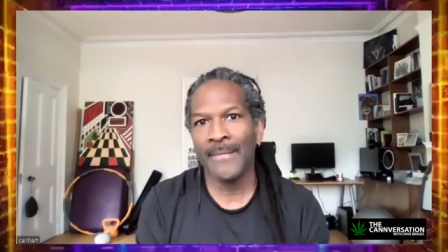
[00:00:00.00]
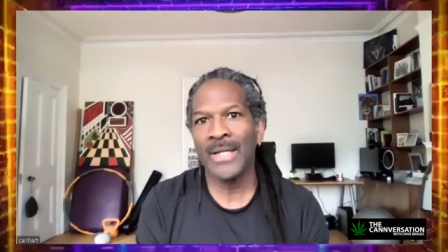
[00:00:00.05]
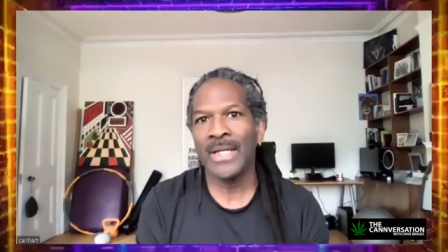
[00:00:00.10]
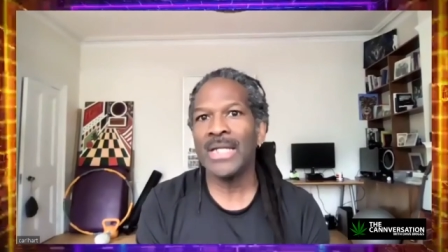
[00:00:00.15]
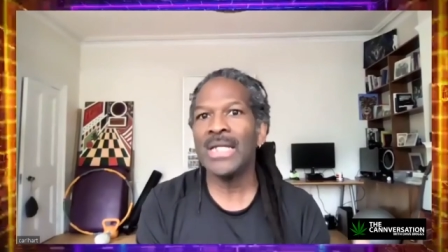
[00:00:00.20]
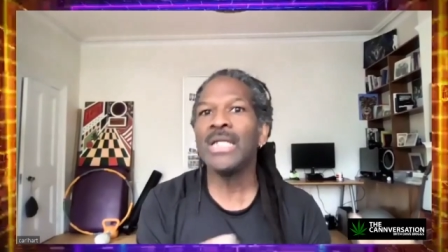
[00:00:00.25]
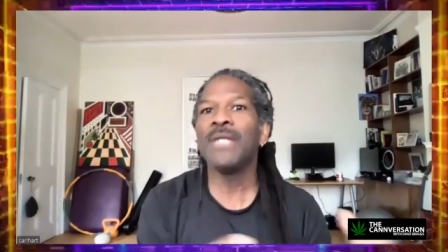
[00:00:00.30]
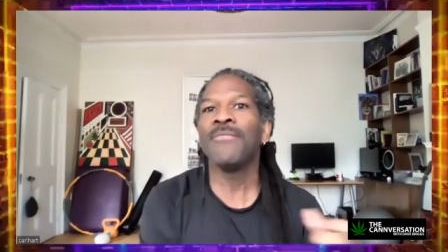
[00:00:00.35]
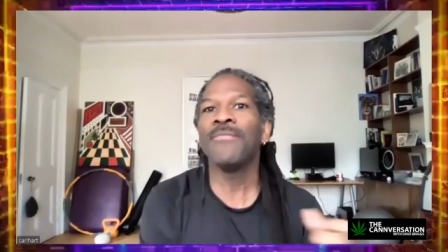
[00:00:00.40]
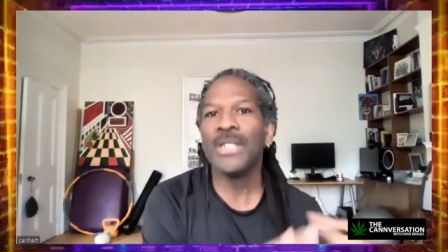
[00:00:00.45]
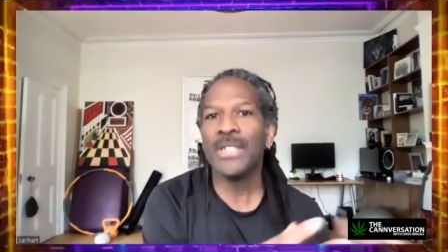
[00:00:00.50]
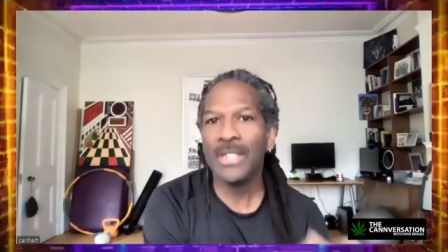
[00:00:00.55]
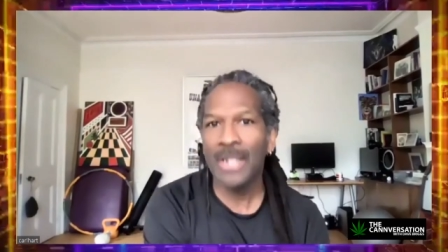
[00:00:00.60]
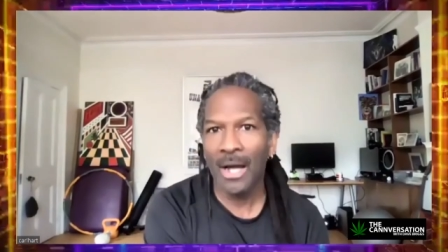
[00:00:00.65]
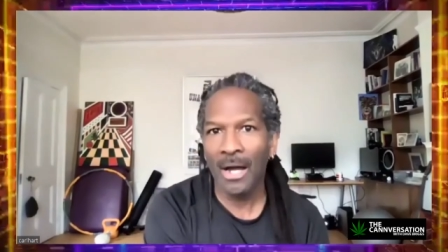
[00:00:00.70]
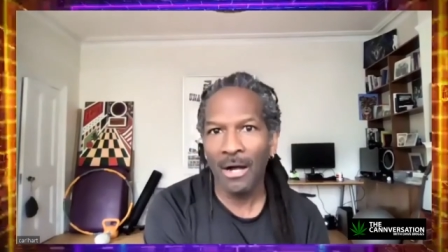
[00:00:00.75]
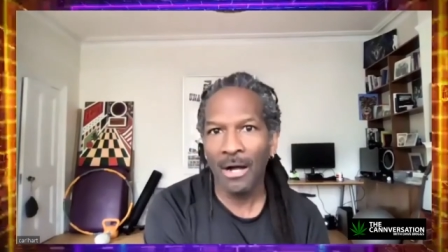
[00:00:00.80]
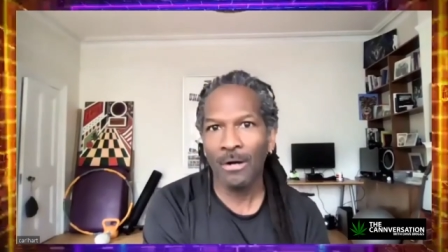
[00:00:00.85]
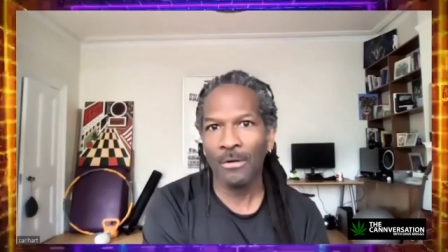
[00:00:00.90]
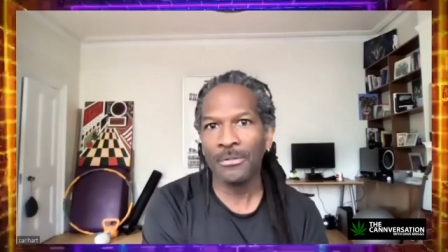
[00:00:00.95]
Even
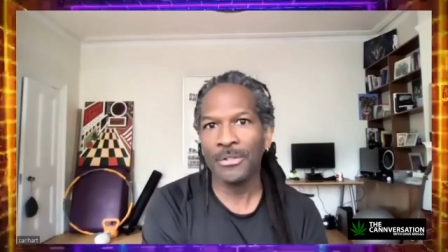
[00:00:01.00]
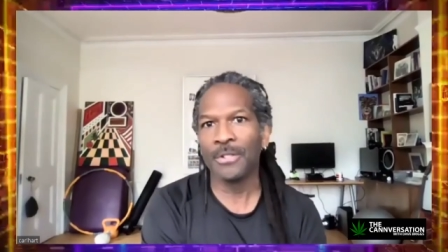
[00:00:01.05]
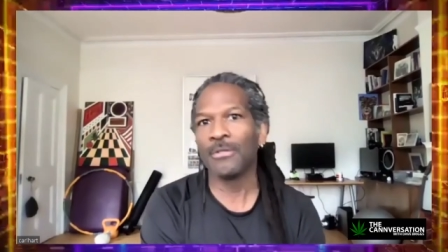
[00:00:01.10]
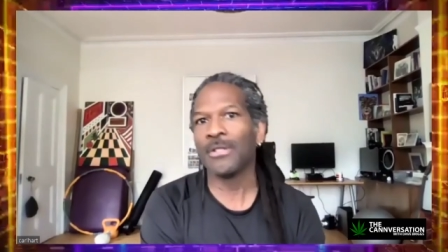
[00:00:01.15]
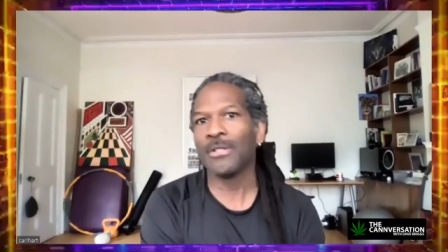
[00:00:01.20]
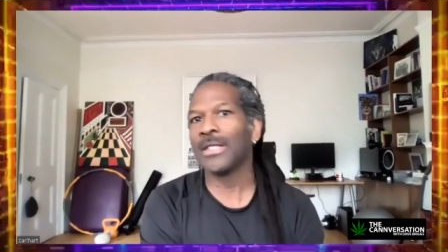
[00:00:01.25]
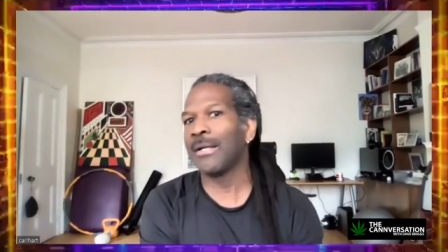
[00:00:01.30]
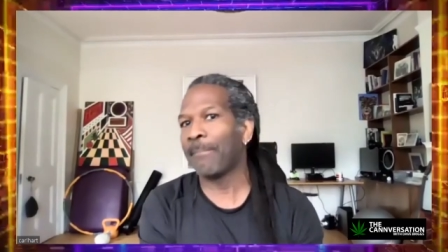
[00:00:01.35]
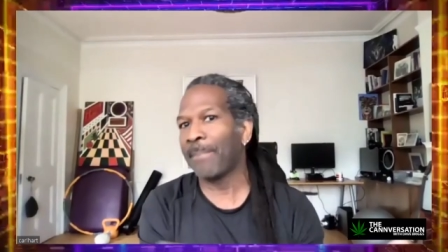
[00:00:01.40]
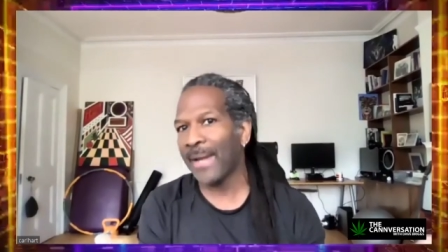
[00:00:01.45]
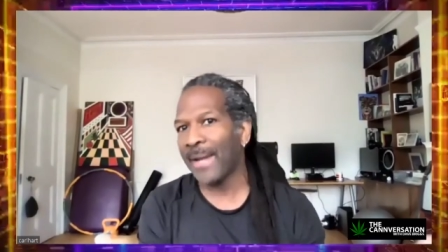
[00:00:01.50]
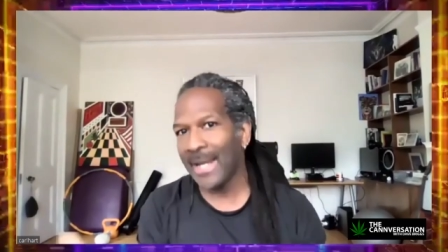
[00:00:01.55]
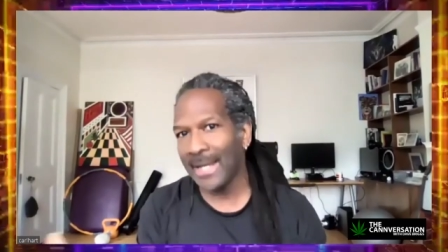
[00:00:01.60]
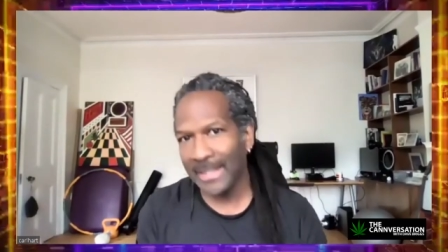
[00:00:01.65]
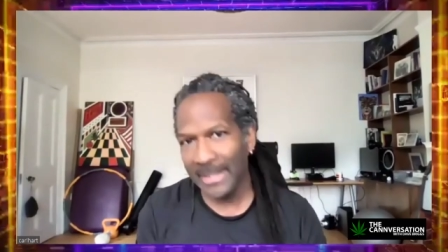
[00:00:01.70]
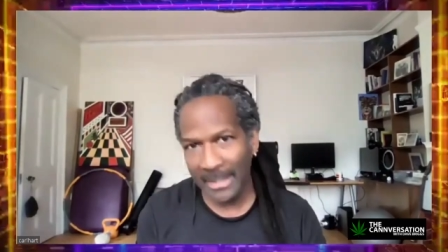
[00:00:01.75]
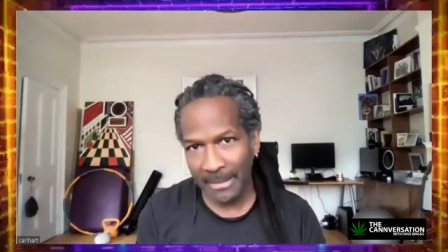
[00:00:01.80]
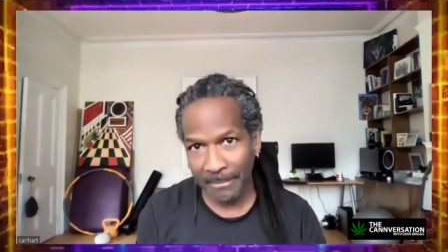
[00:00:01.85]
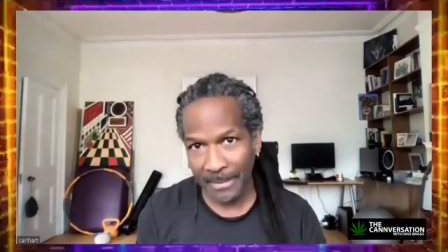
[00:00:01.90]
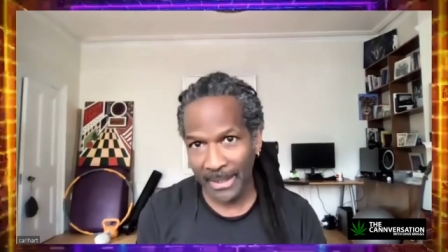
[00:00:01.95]
though during the
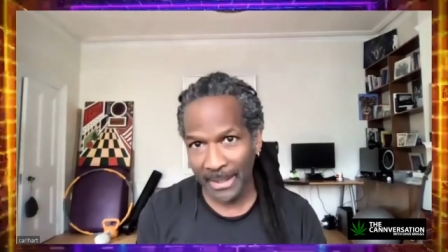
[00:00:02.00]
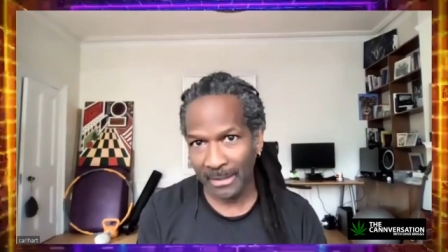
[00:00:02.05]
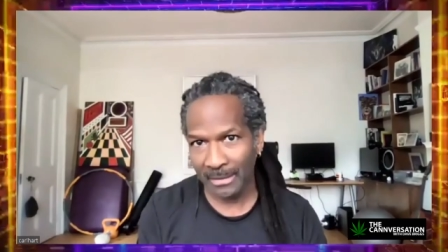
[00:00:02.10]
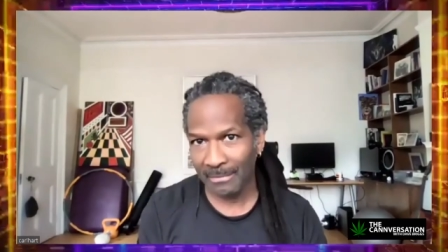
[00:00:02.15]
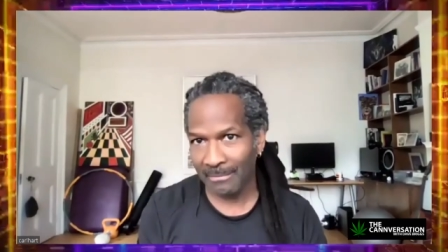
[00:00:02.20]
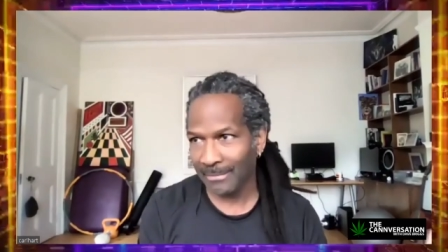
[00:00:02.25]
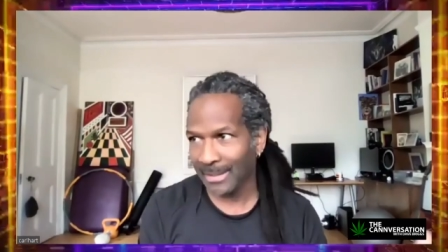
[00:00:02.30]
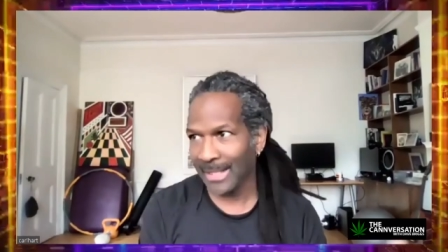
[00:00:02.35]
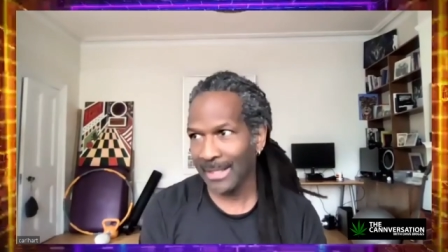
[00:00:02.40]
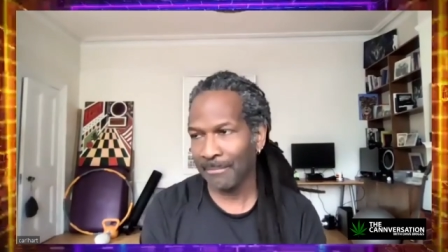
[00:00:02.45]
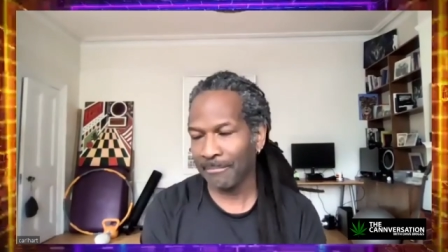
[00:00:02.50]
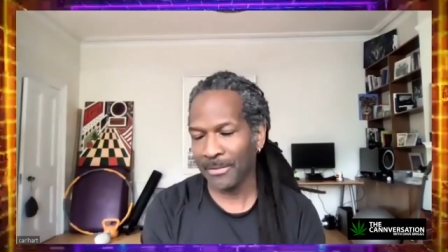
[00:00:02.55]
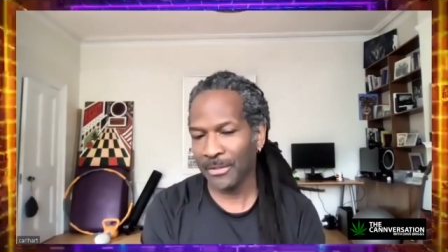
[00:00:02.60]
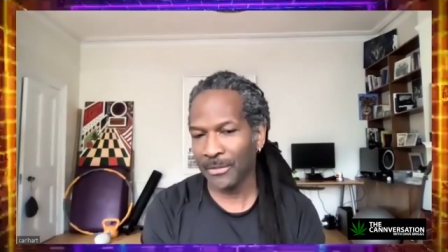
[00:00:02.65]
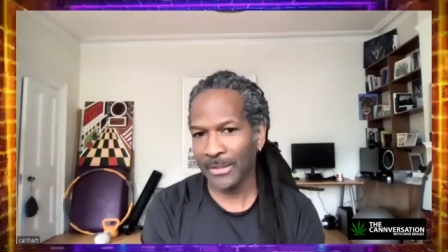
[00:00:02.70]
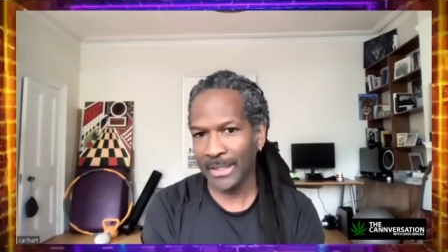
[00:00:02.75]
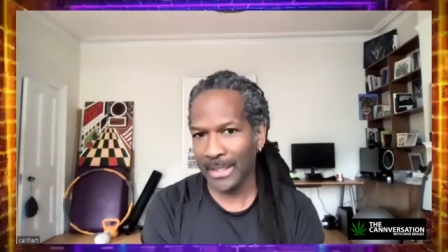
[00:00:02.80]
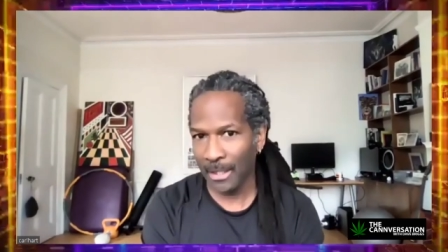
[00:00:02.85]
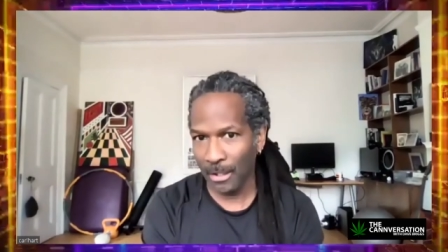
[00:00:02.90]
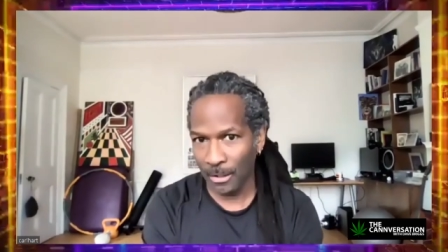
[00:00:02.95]
pandemic,
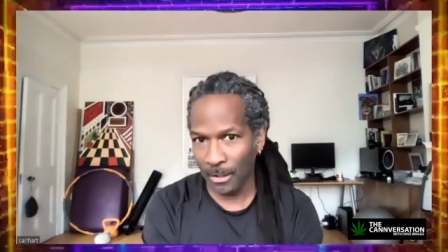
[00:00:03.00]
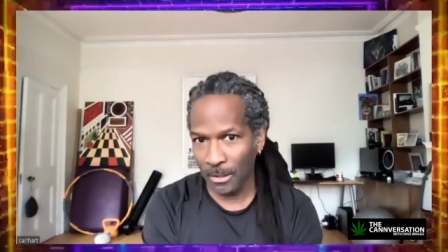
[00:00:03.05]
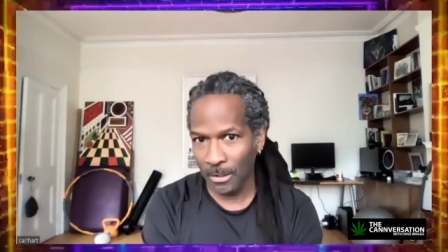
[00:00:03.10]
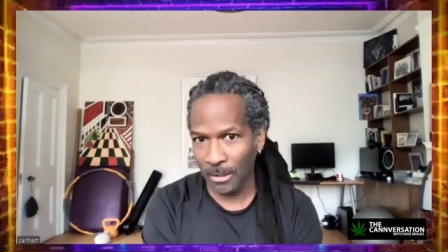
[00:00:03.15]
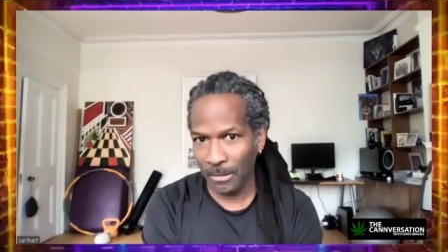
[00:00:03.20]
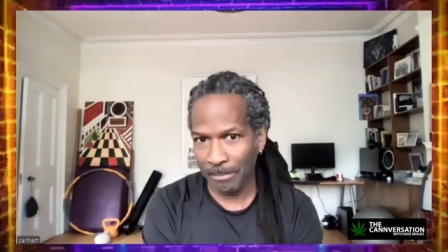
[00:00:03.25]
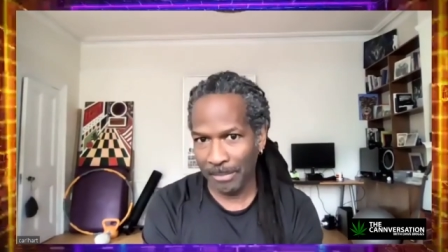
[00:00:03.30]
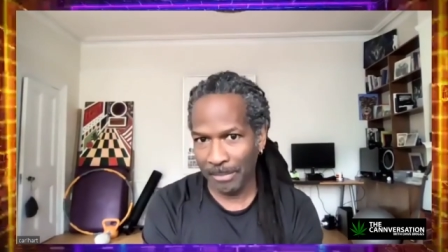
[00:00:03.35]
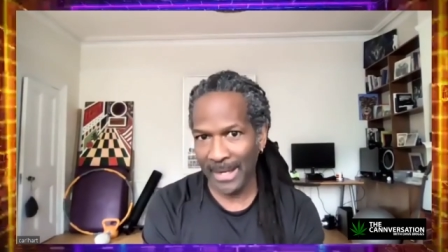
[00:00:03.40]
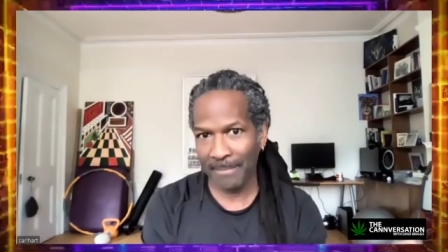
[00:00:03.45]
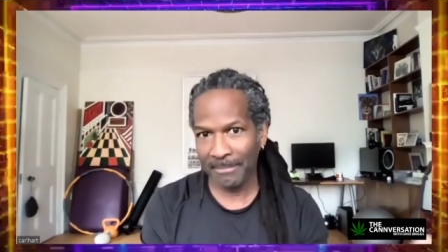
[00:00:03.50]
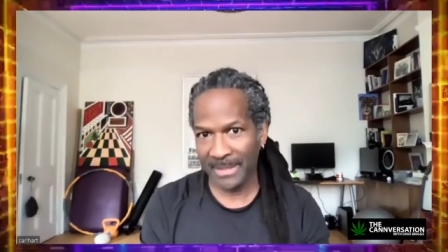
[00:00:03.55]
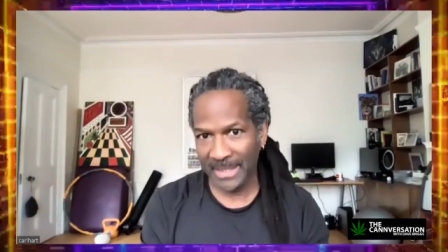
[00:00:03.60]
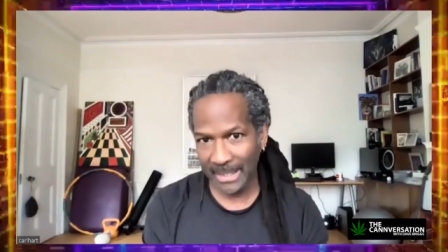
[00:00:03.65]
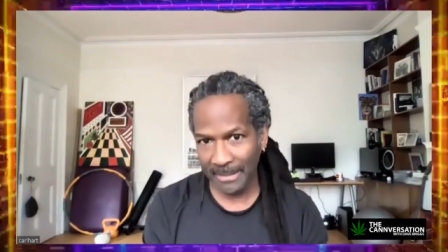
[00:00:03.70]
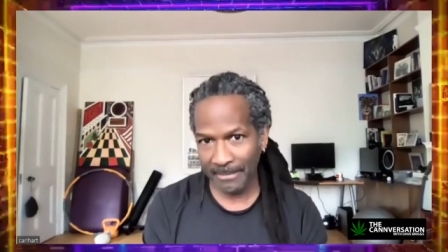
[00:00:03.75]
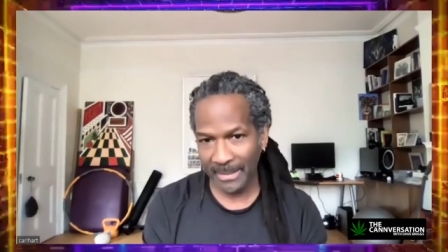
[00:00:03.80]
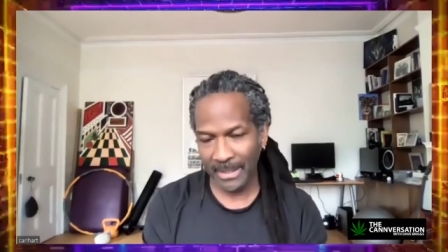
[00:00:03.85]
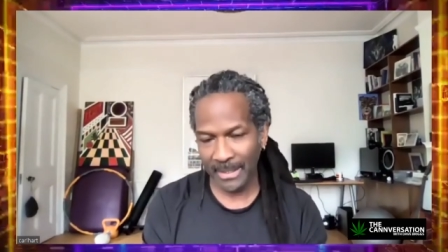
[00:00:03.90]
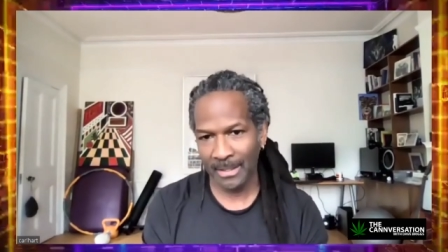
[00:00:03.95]
during the whole
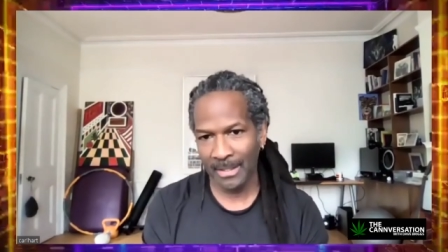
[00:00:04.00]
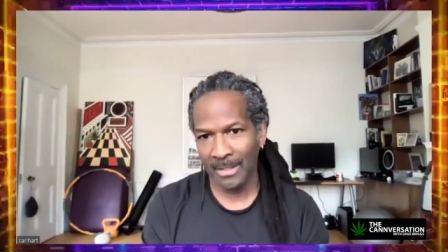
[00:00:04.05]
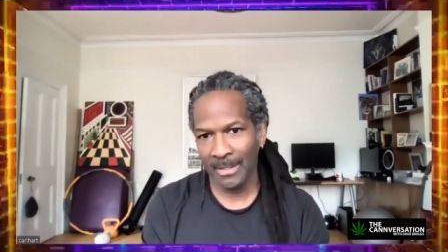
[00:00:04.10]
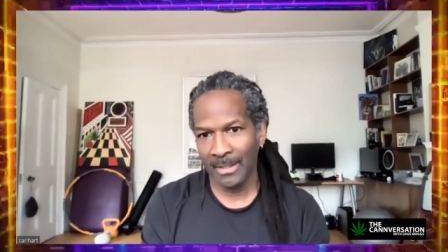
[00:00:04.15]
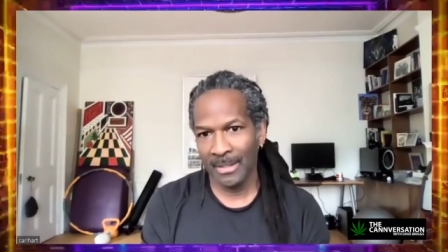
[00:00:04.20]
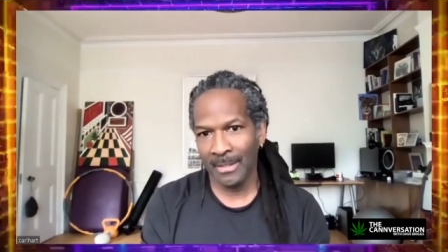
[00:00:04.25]
pandemic,